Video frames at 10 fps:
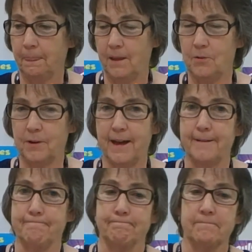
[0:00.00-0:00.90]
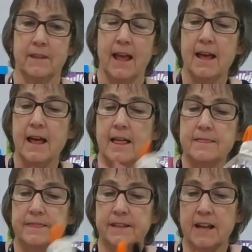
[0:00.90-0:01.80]
Okay.
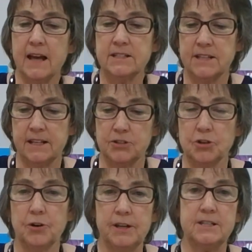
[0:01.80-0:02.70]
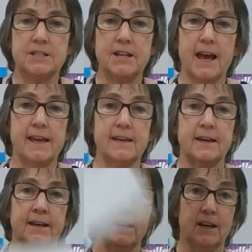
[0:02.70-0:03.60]
The next thing is you're going to take
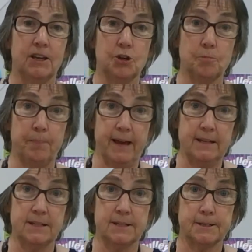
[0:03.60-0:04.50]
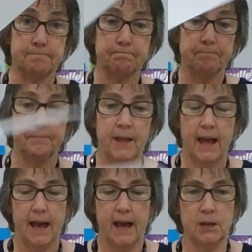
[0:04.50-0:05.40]
your base,
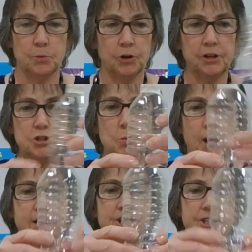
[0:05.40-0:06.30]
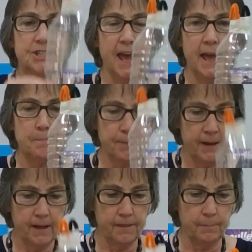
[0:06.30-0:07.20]
and we're going to want to tape
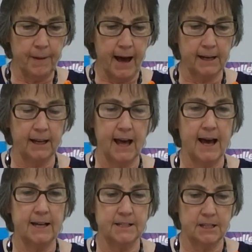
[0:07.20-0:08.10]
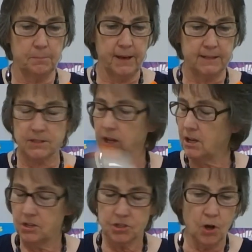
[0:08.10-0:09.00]
the bottle onto the base.
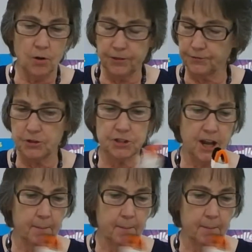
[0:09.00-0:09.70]
So the first time